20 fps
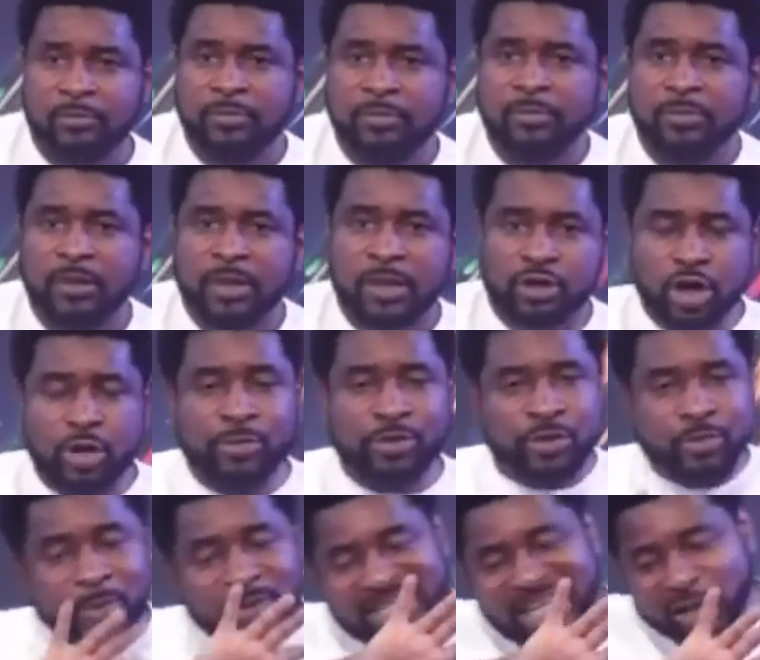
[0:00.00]
So you
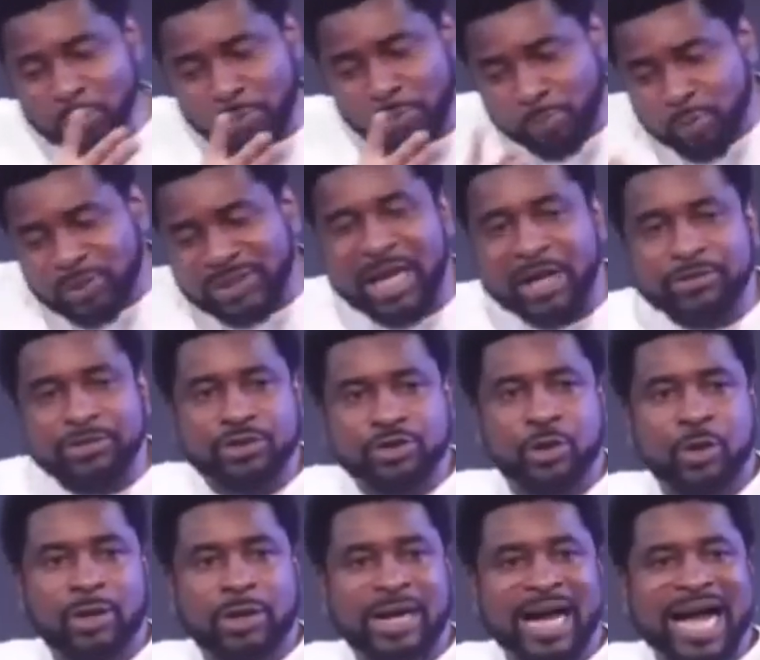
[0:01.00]
must learn to put out
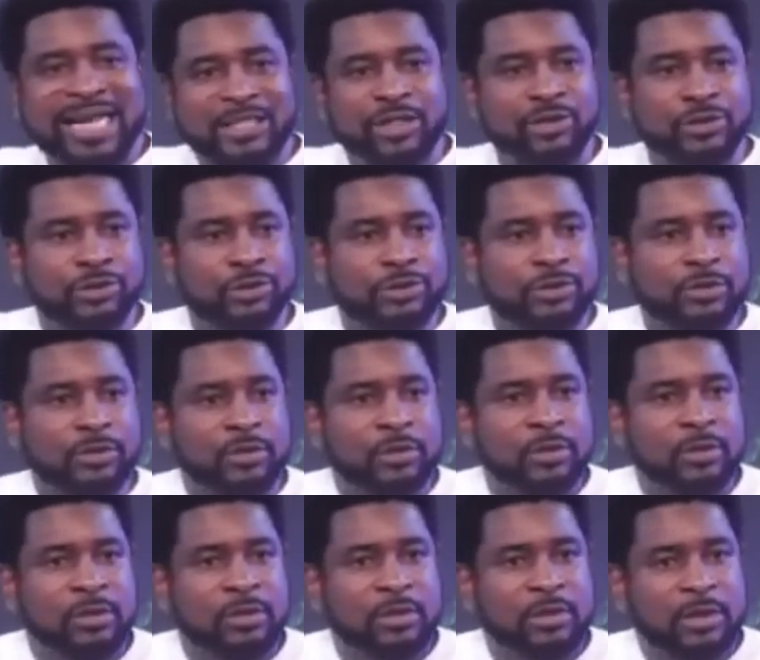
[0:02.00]
your attitude
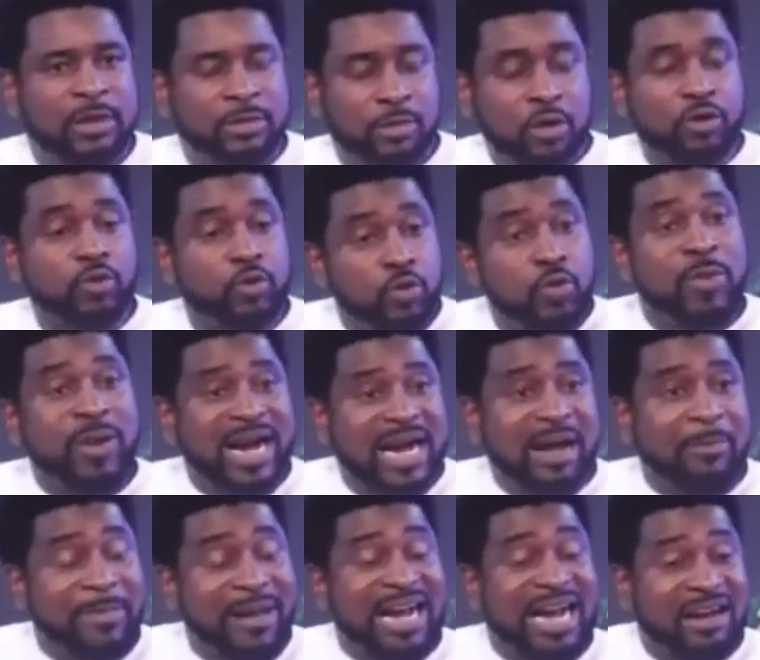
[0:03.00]
because
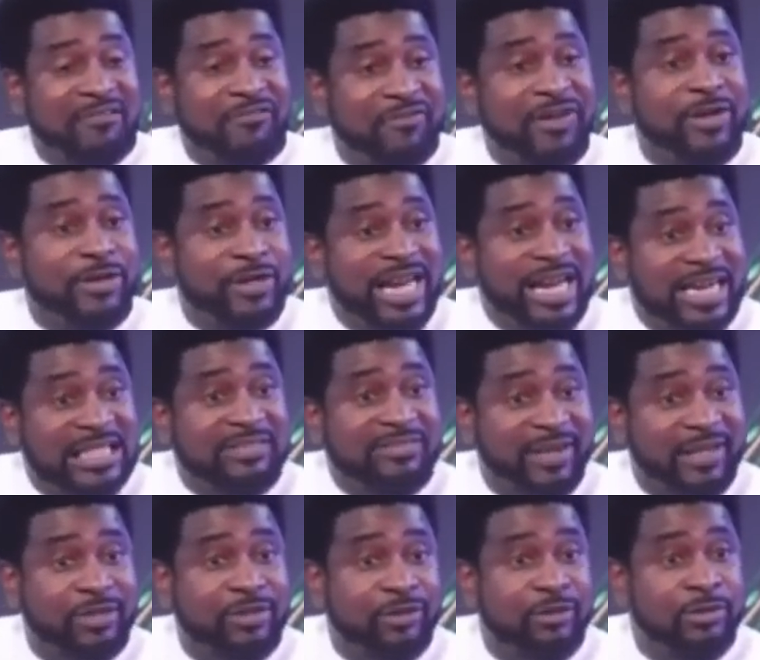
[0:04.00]
men can feel negative
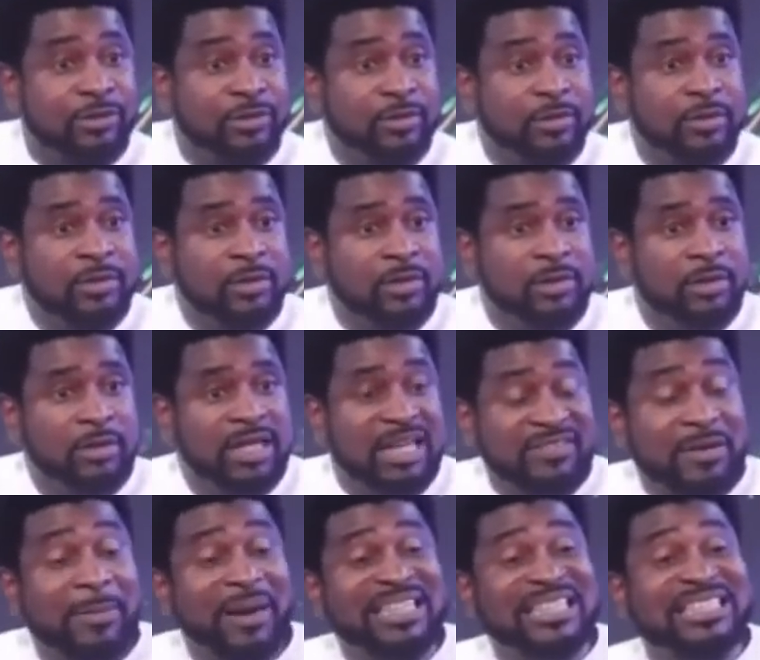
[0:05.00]
attitude. If a
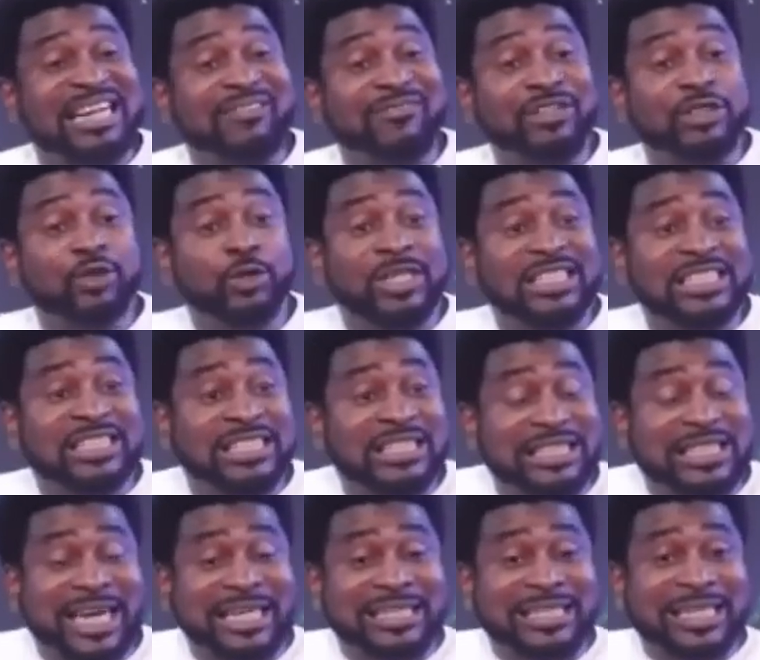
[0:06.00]
man is driving through a street, he
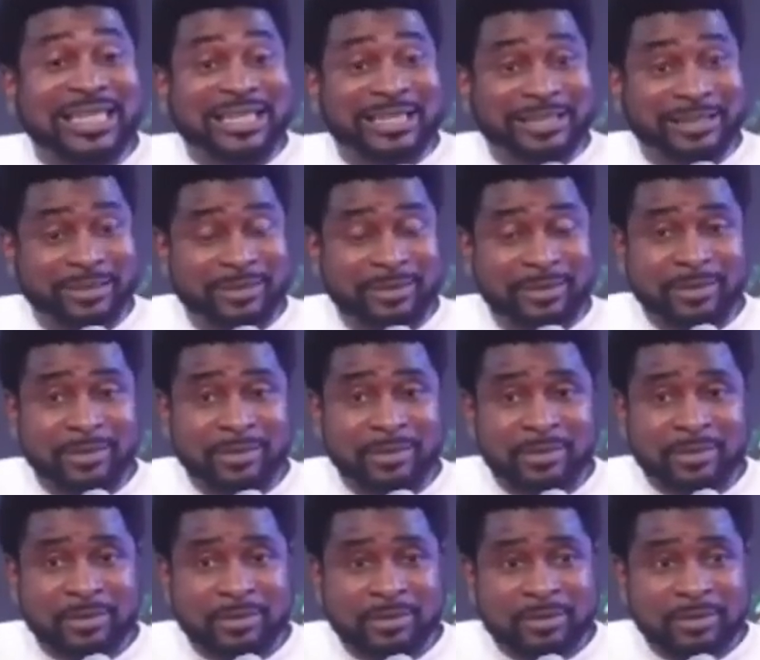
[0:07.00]
can tell
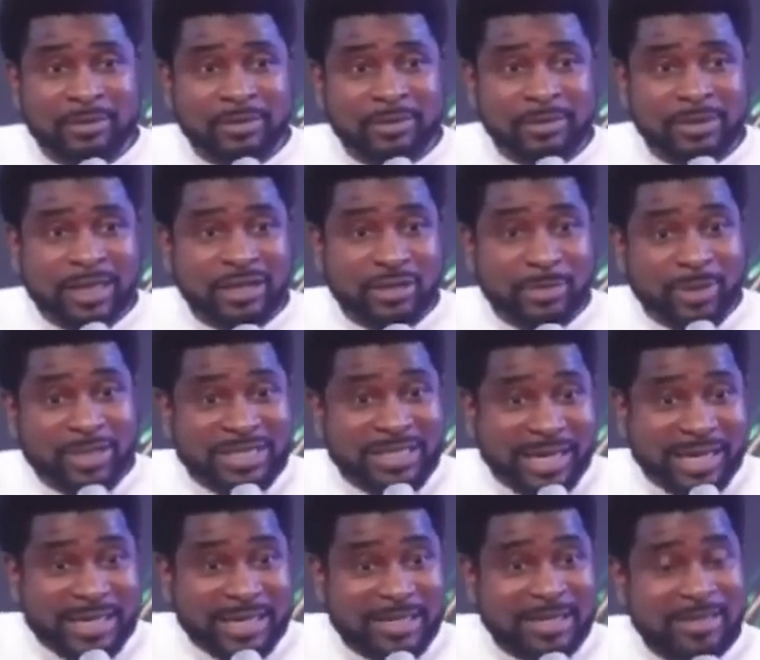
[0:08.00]
that somebody's
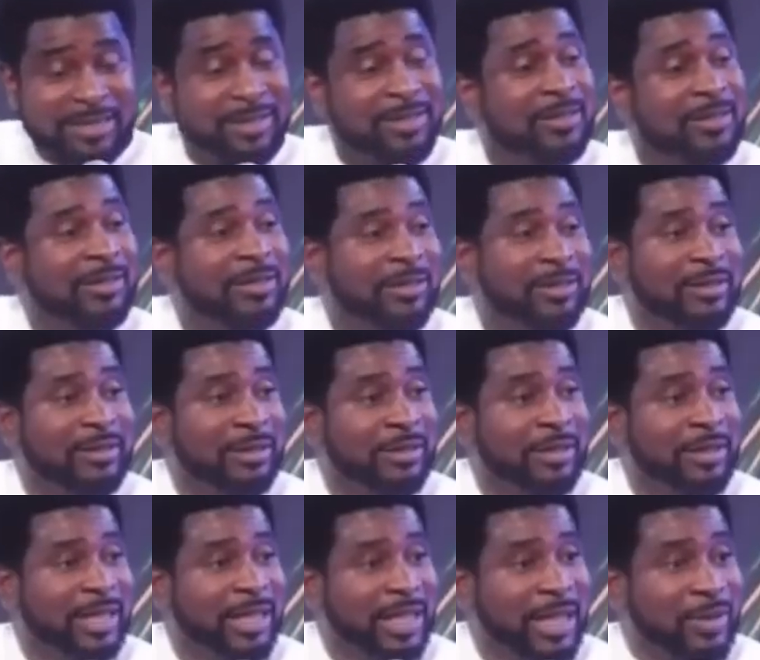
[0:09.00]
angry.
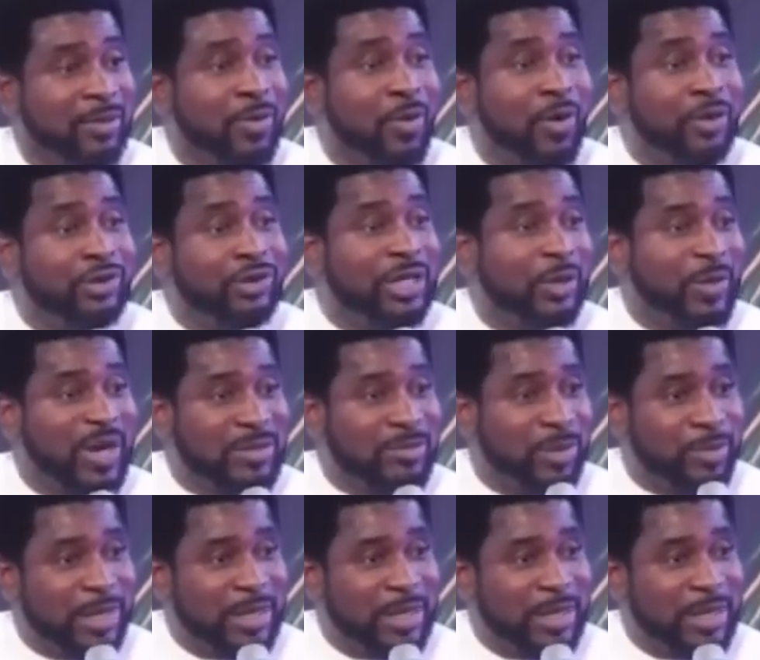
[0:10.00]
He will call children, where is mommy?